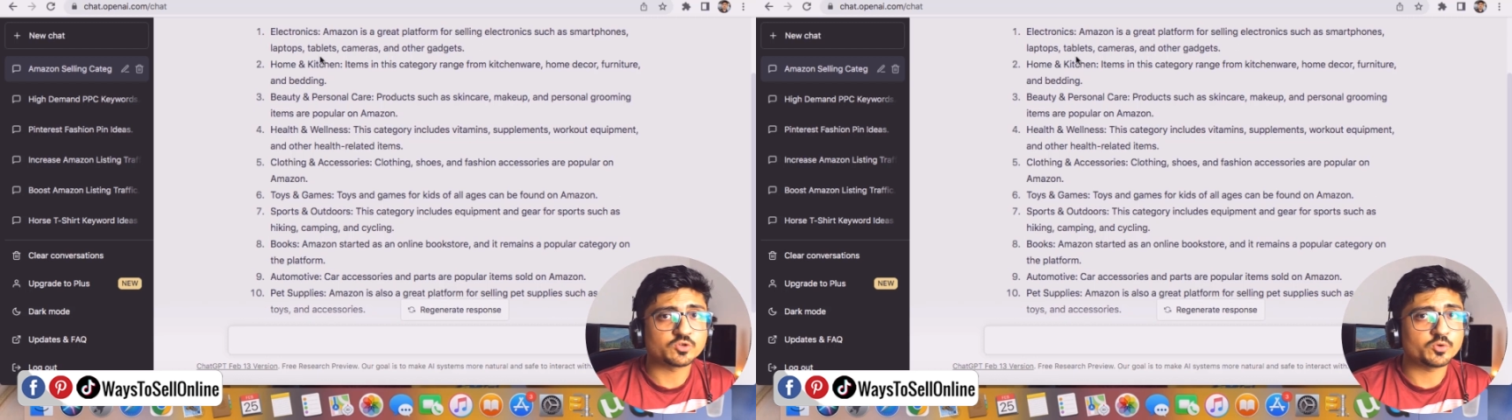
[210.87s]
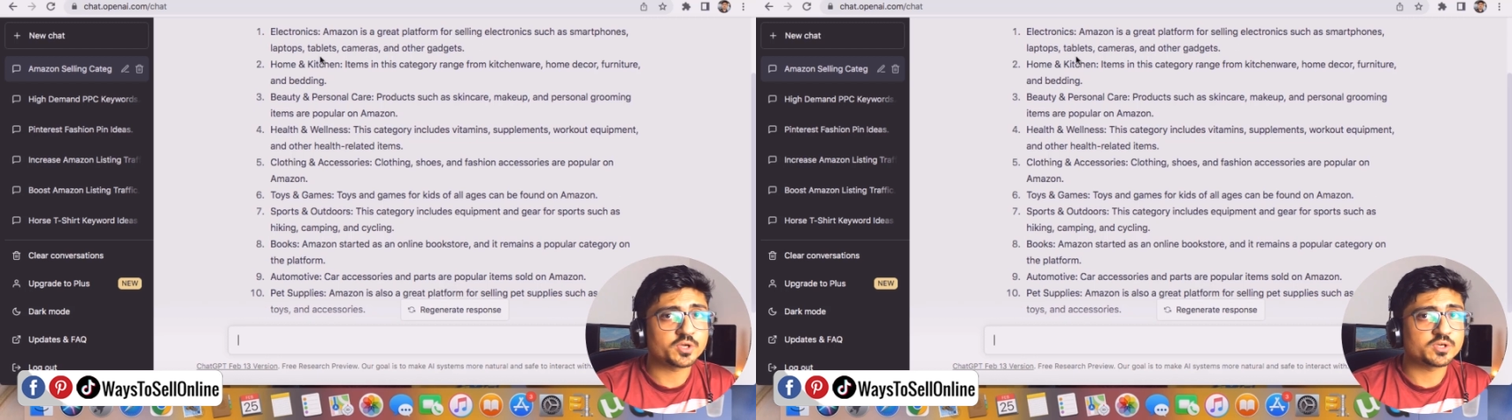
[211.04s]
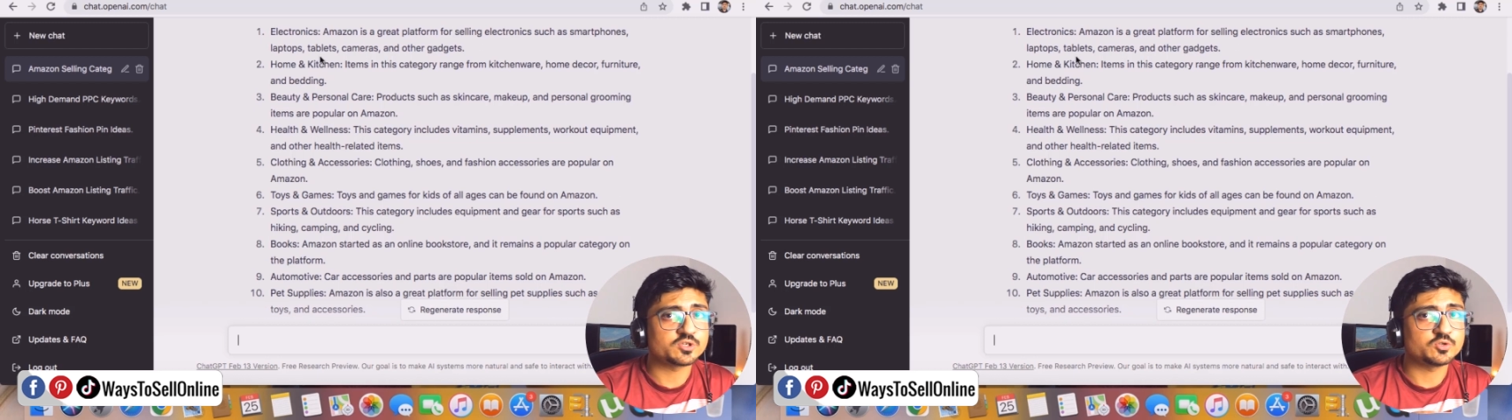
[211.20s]
so
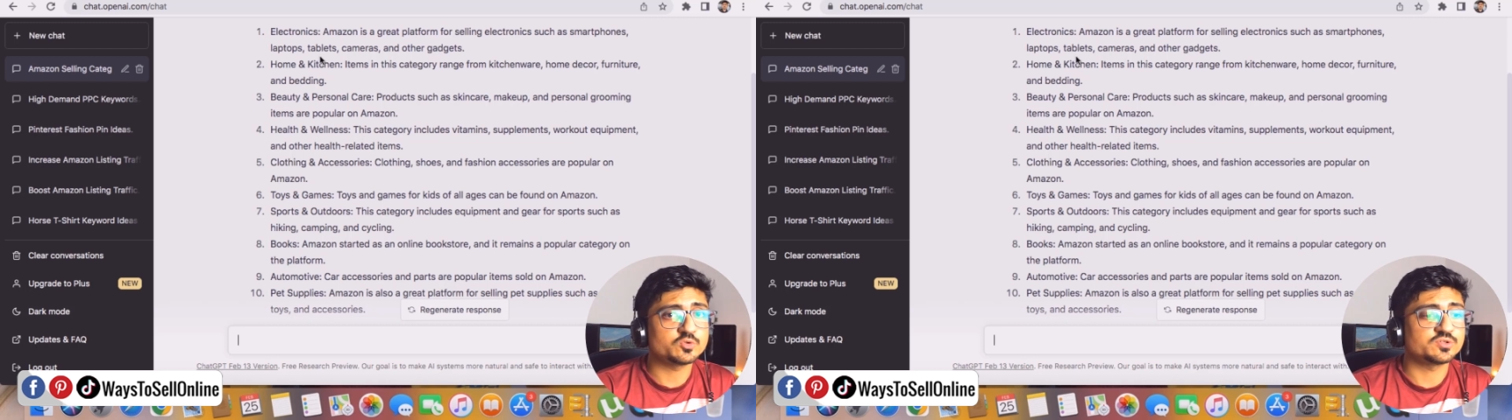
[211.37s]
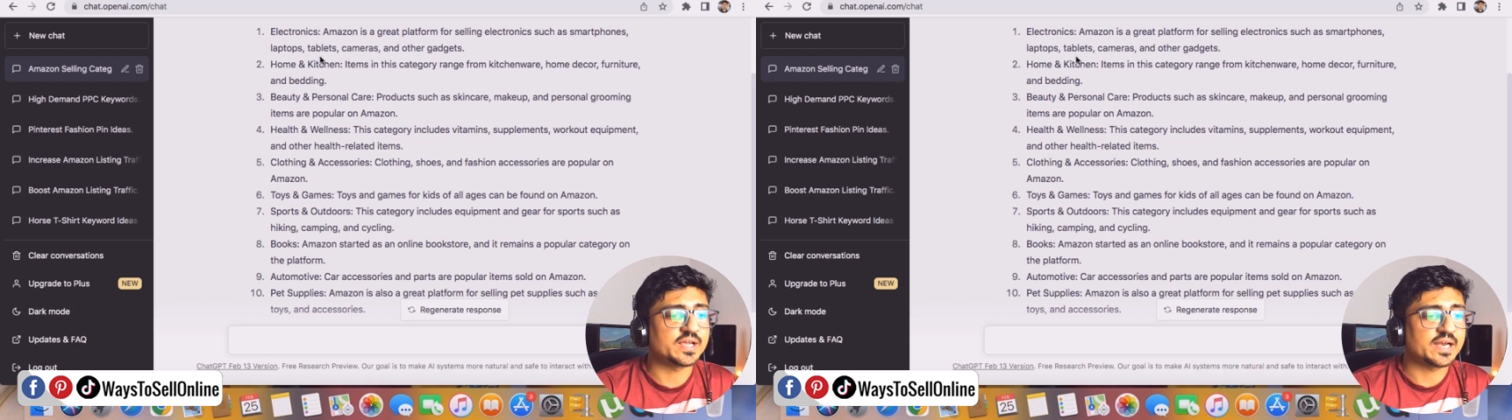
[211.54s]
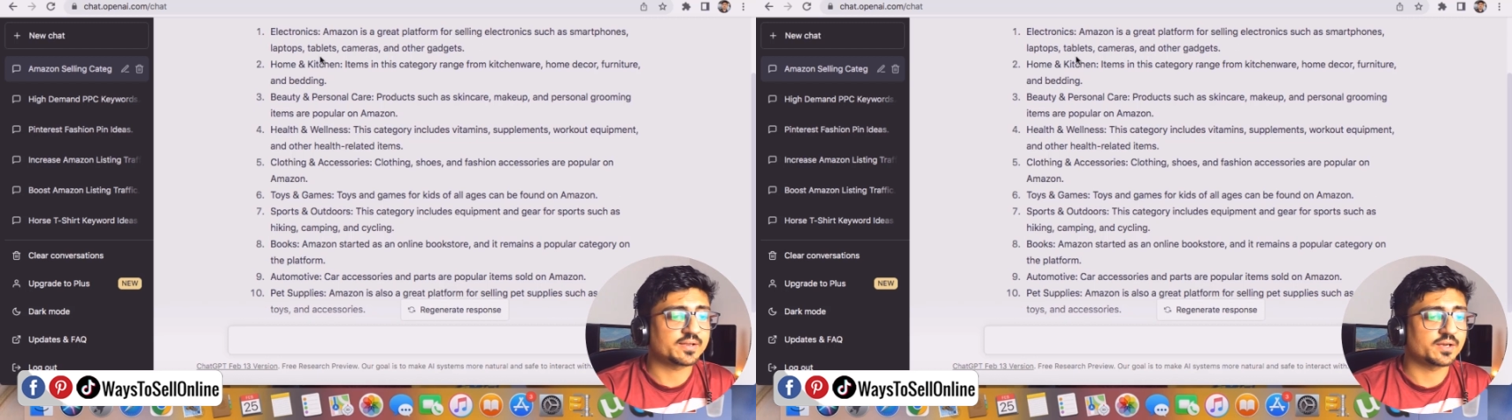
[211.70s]
you can just use
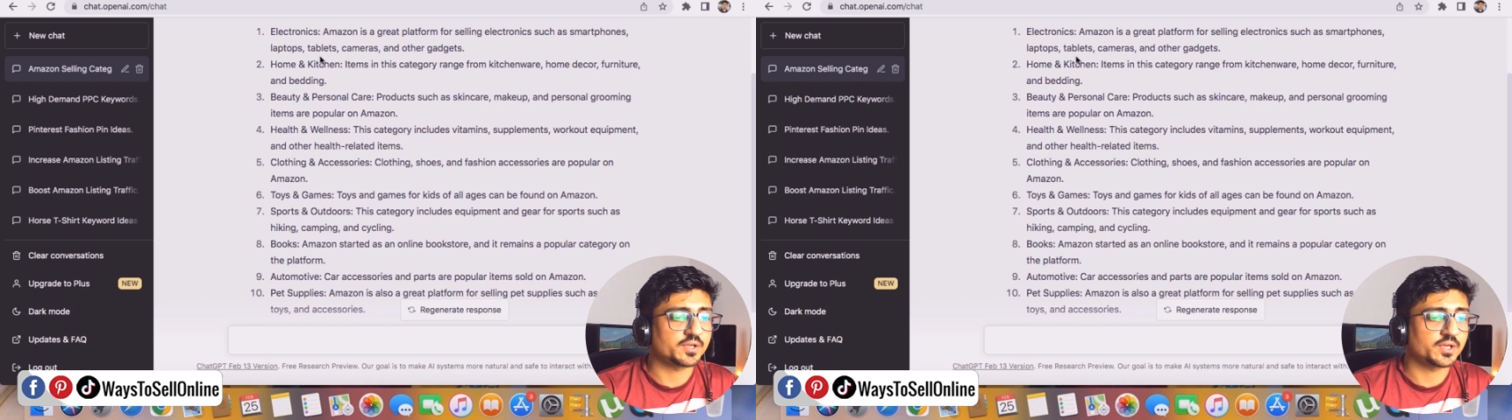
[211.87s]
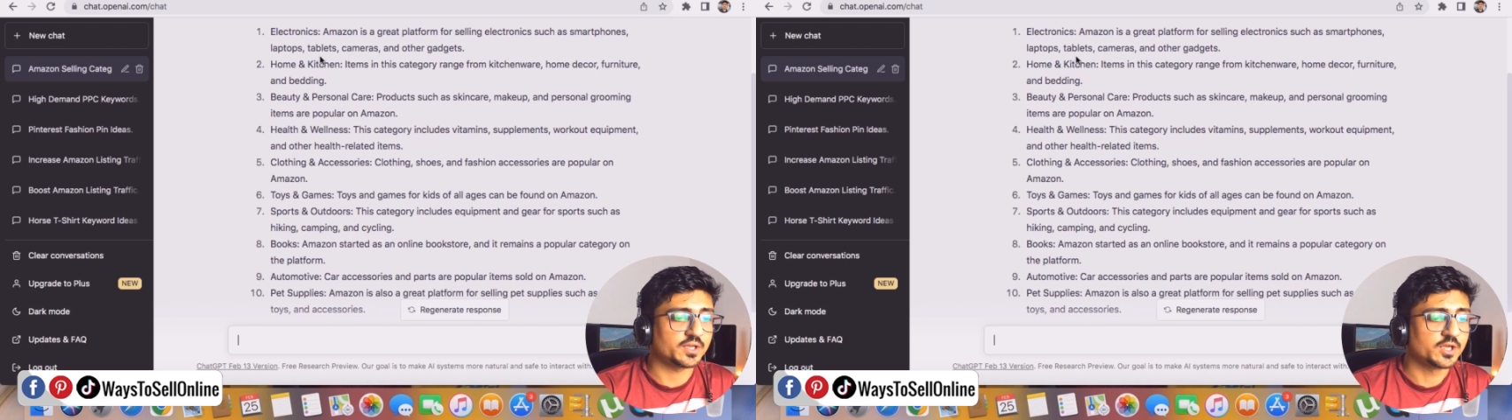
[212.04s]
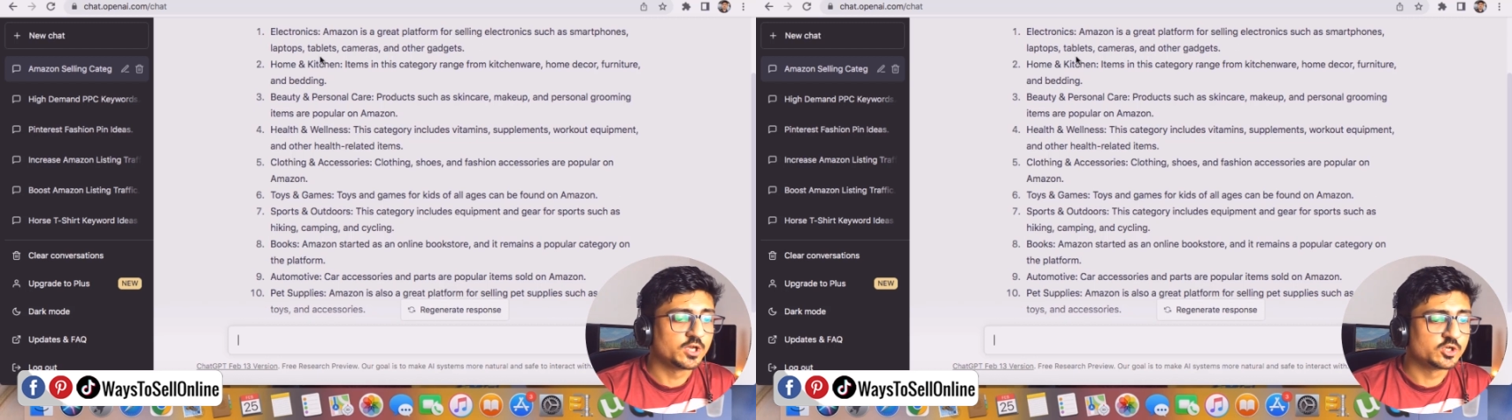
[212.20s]
that
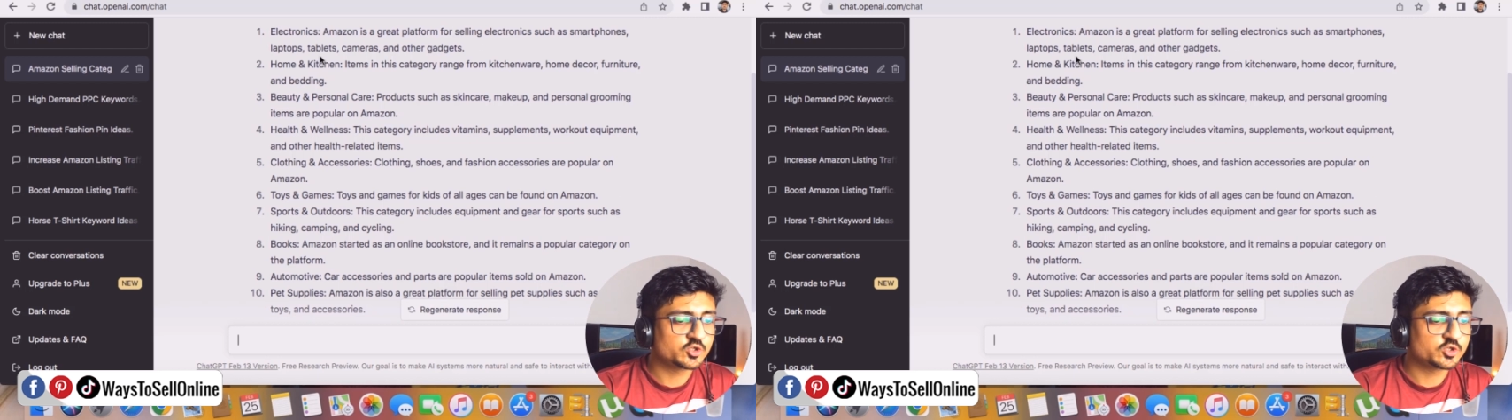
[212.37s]
category.